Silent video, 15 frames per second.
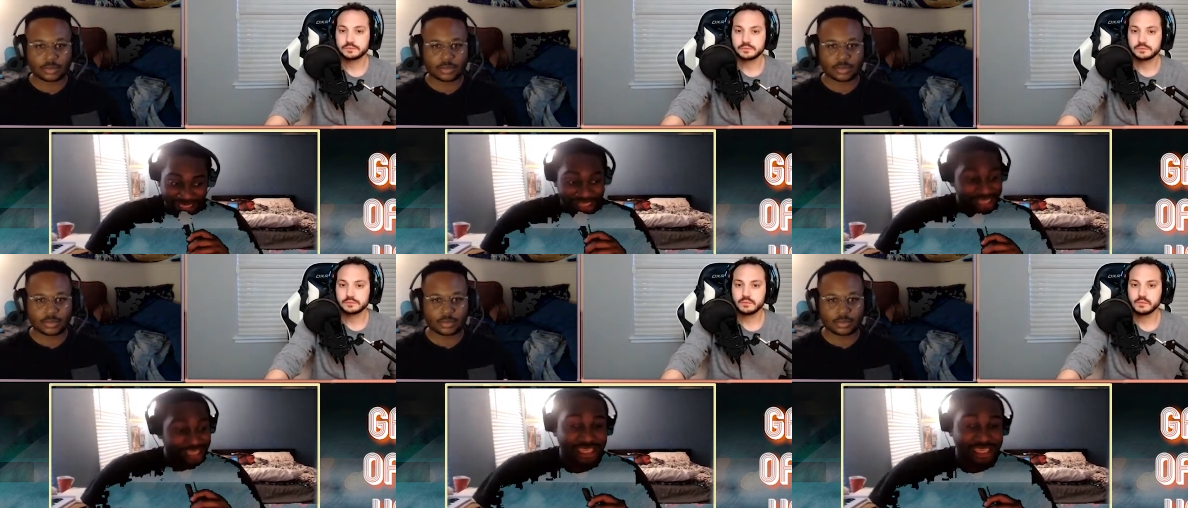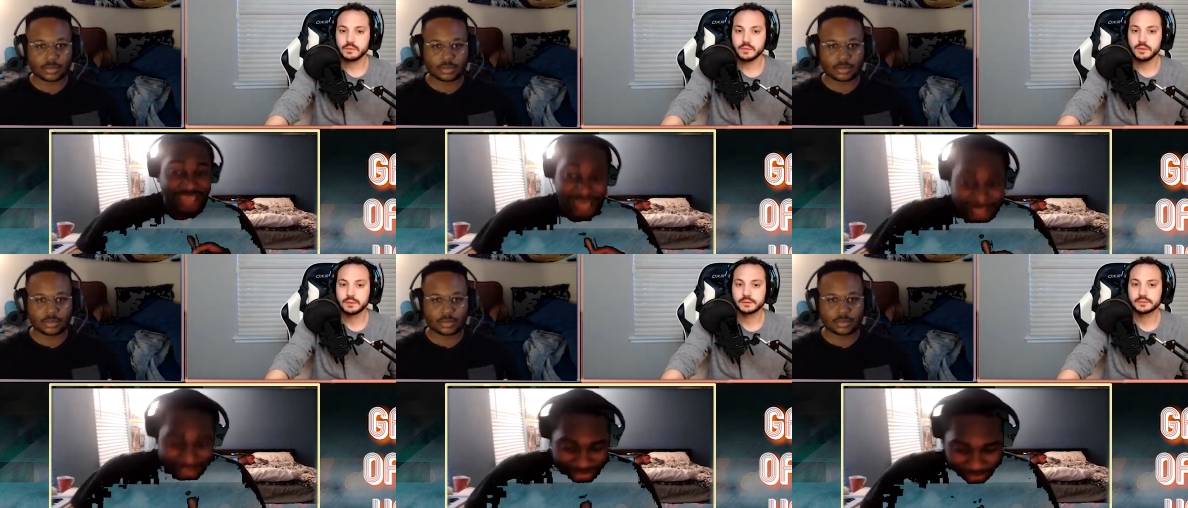Speaker 1: You got
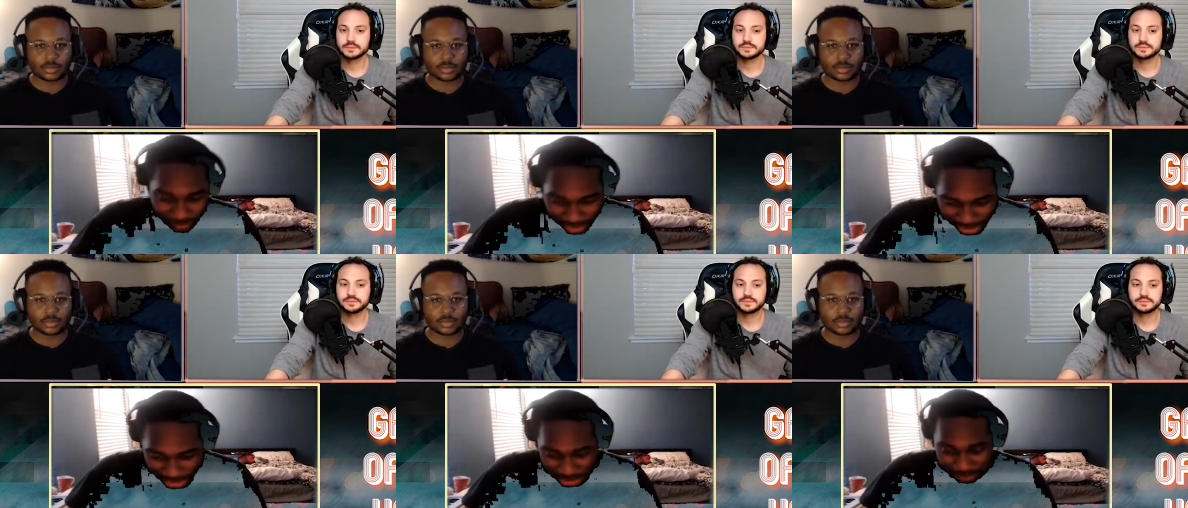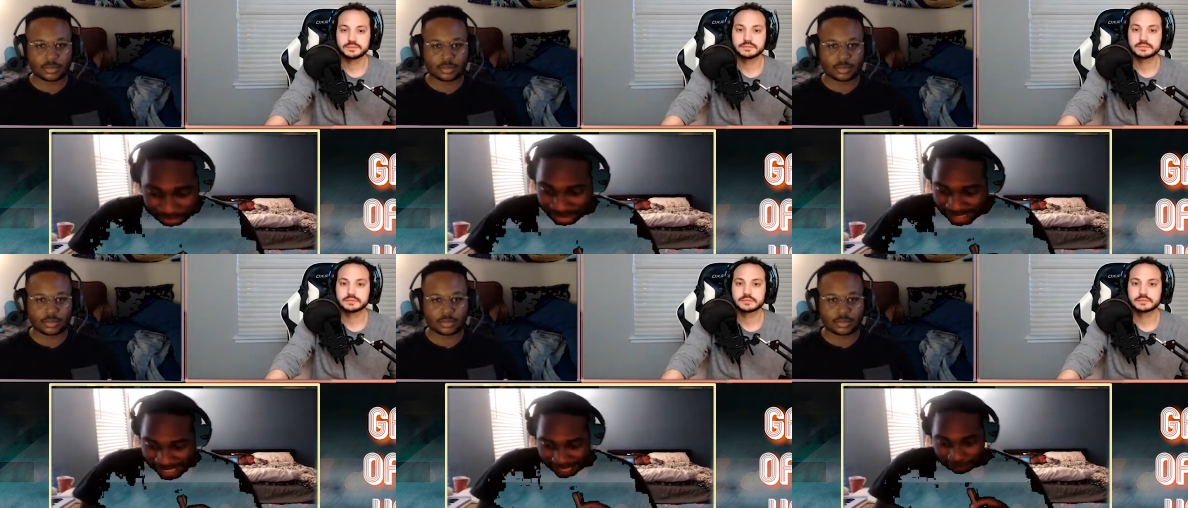to switch,
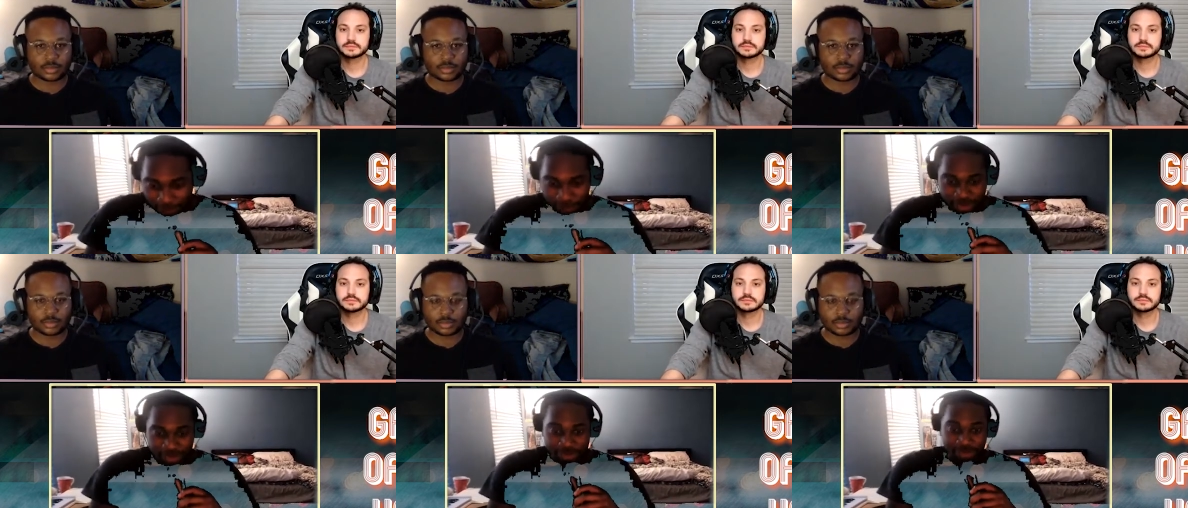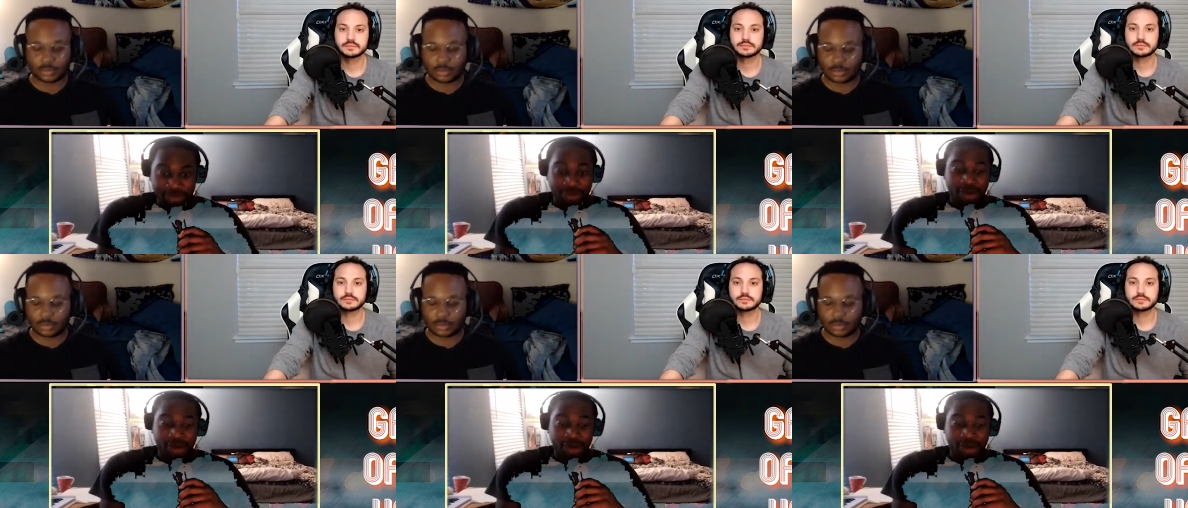play it where you